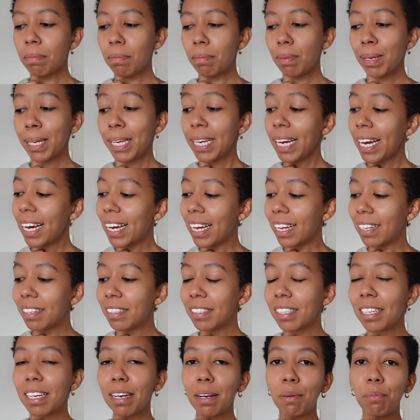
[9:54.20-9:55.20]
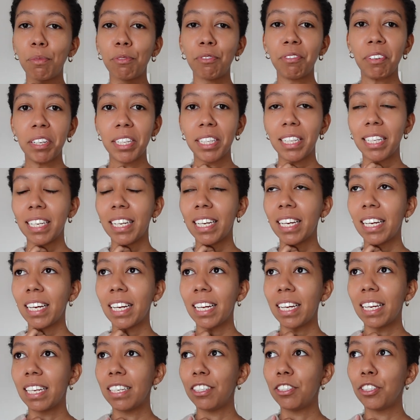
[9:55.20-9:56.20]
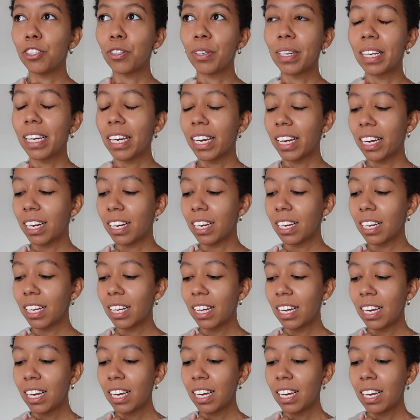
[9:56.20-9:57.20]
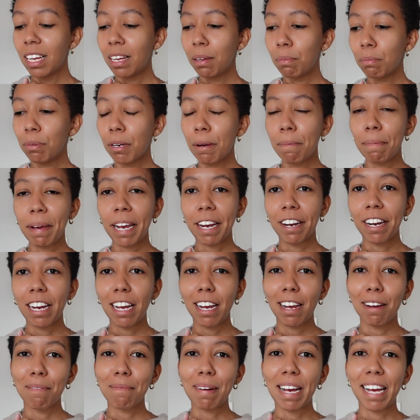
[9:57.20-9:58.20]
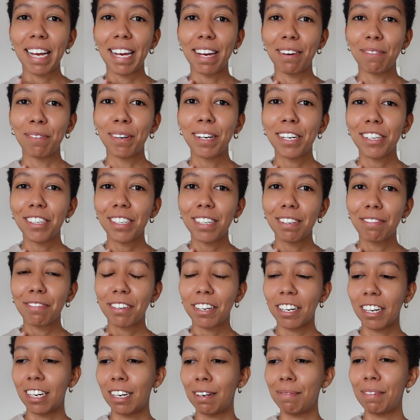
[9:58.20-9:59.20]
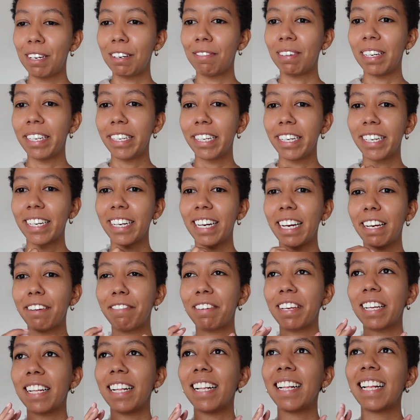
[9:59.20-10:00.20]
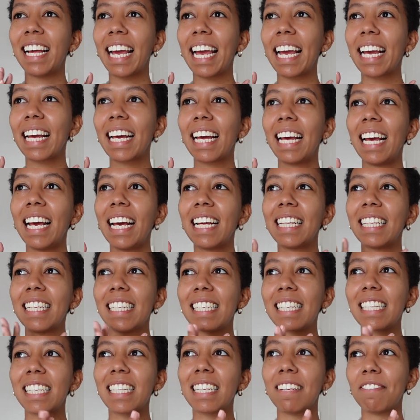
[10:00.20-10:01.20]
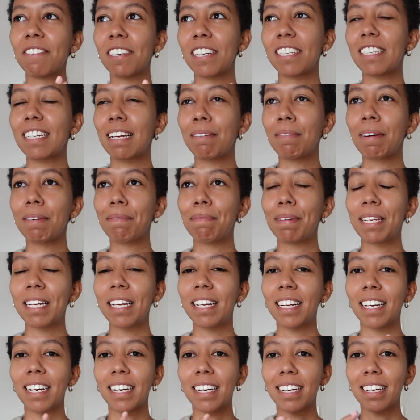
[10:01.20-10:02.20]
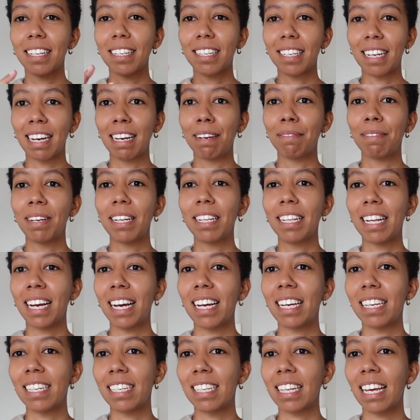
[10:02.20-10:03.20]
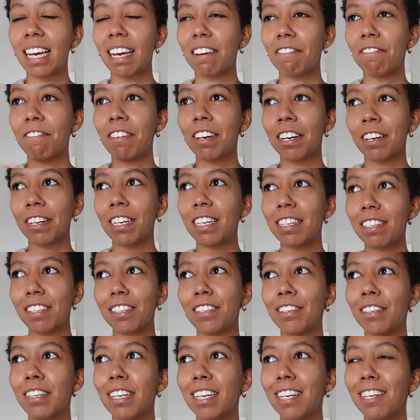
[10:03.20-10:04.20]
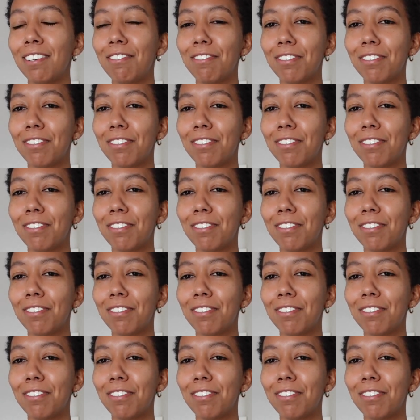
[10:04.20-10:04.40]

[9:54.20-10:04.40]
but yeah, I'm really enjoying preparing my wardrobe for autumn and winter. I feel like this is the first time I've been in a climate that is like very suited